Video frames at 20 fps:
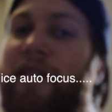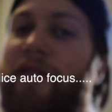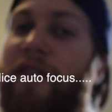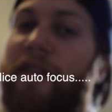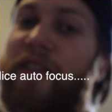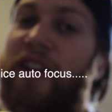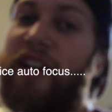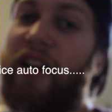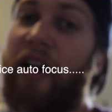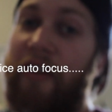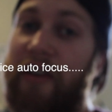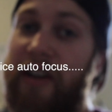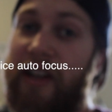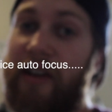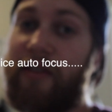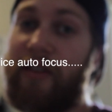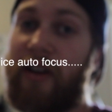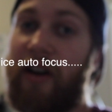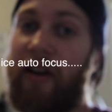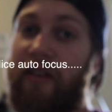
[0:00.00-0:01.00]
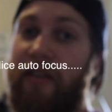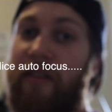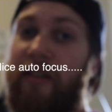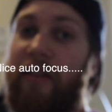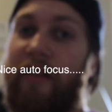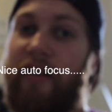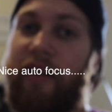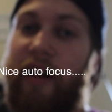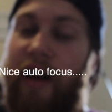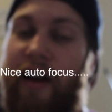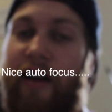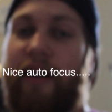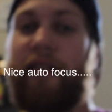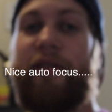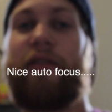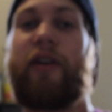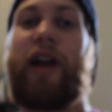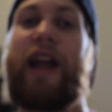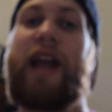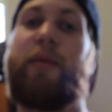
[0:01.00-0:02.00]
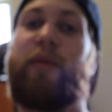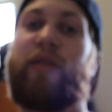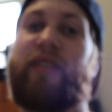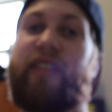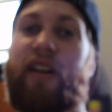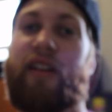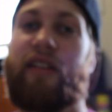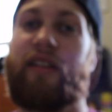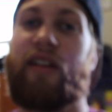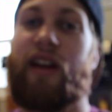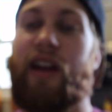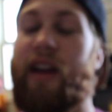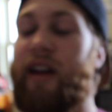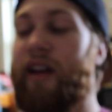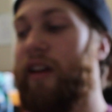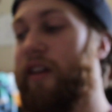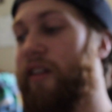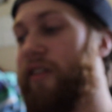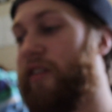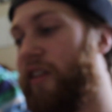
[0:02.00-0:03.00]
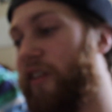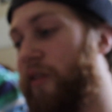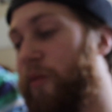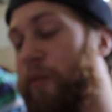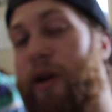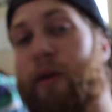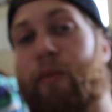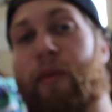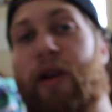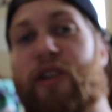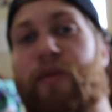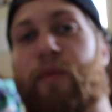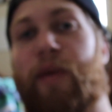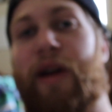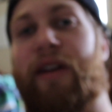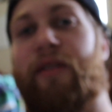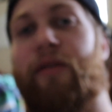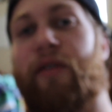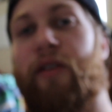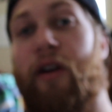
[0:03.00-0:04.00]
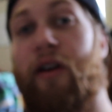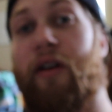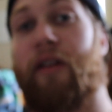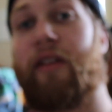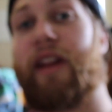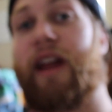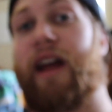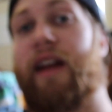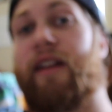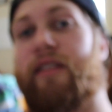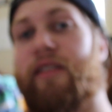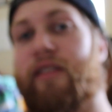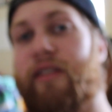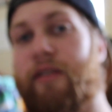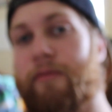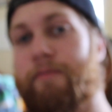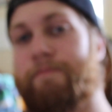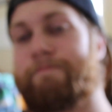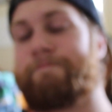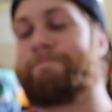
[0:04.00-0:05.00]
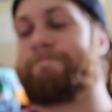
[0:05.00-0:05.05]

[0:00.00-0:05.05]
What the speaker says: a $50 gift card for Amazon. So this pretty much paid for all of that. So